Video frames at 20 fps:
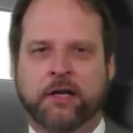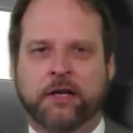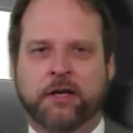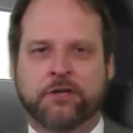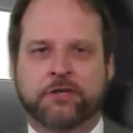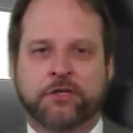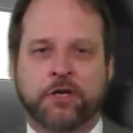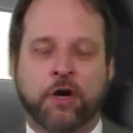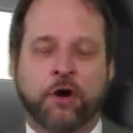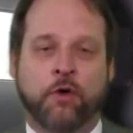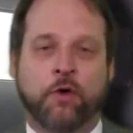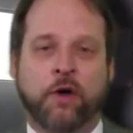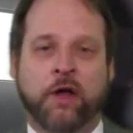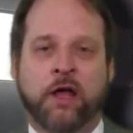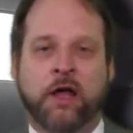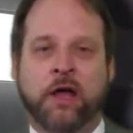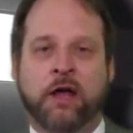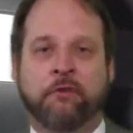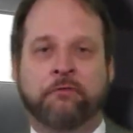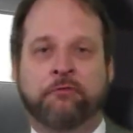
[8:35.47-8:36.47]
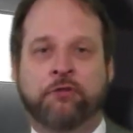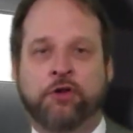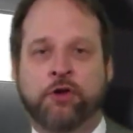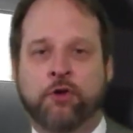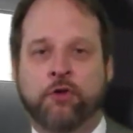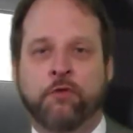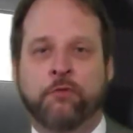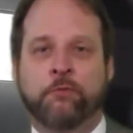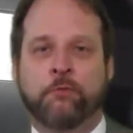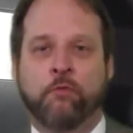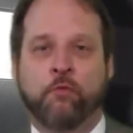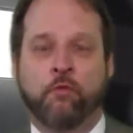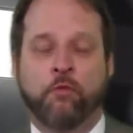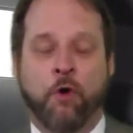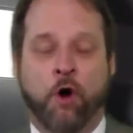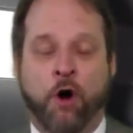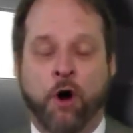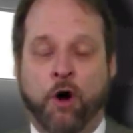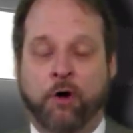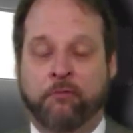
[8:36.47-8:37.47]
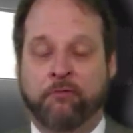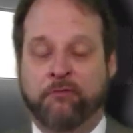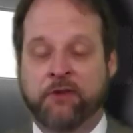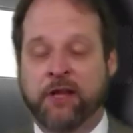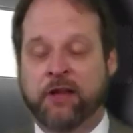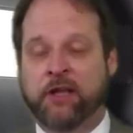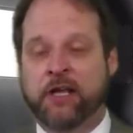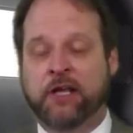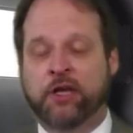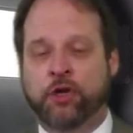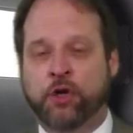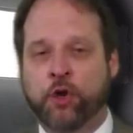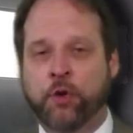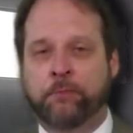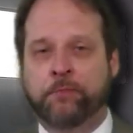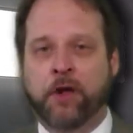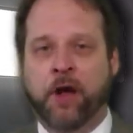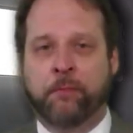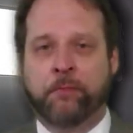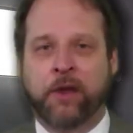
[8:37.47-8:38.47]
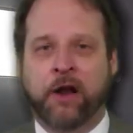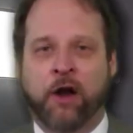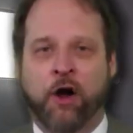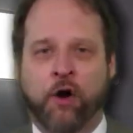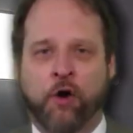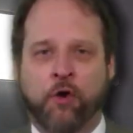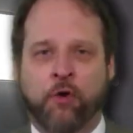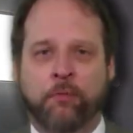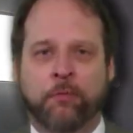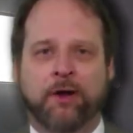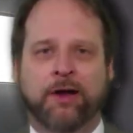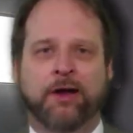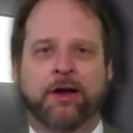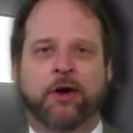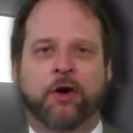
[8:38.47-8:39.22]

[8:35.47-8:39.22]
So if you are feeling cooped up at home,